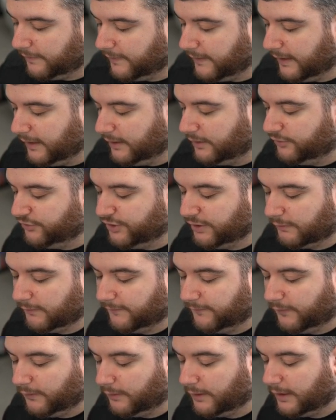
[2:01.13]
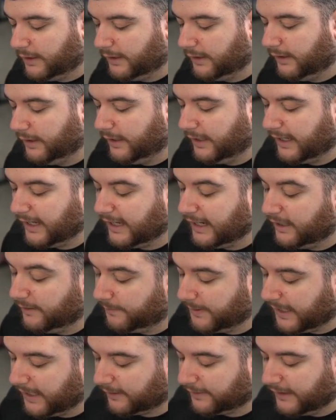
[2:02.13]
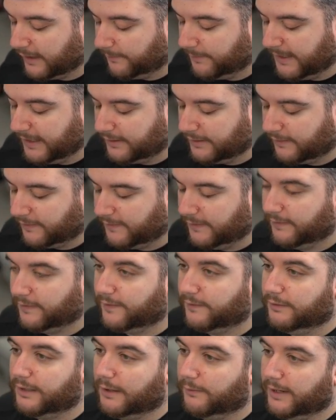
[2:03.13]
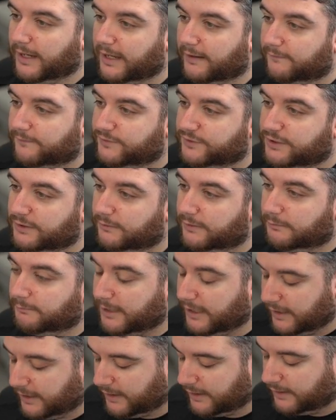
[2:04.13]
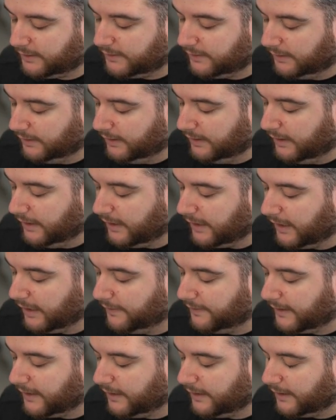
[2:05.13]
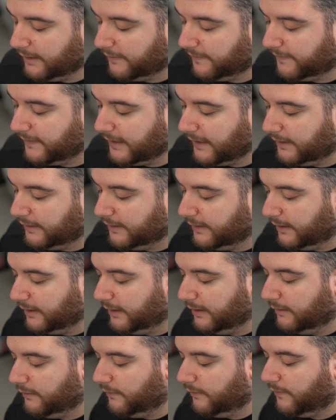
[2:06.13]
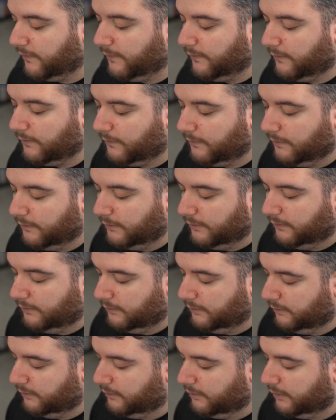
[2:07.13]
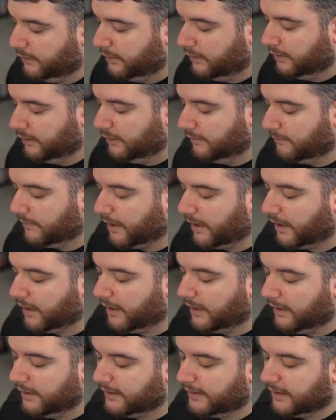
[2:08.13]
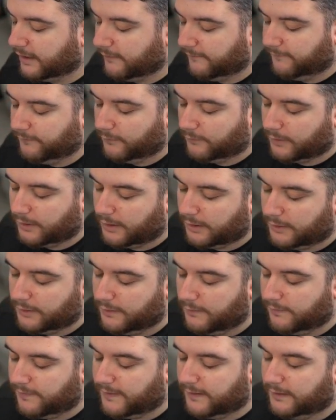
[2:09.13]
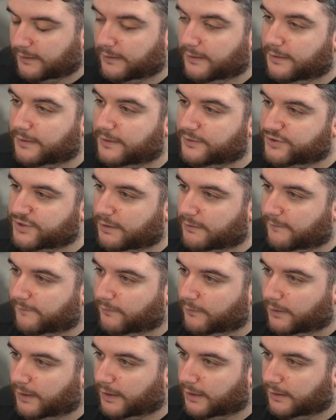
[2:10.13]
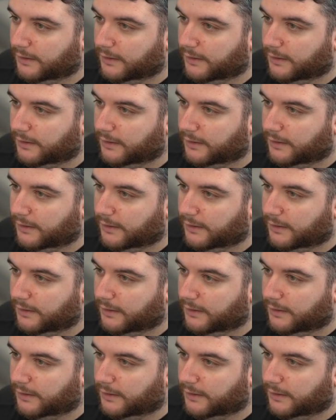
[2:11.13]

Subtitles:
a Gigafflora, add back that Pandicine, so now I have 2 in my hand, and then ascend into my Gigafflora using the Gigafflora.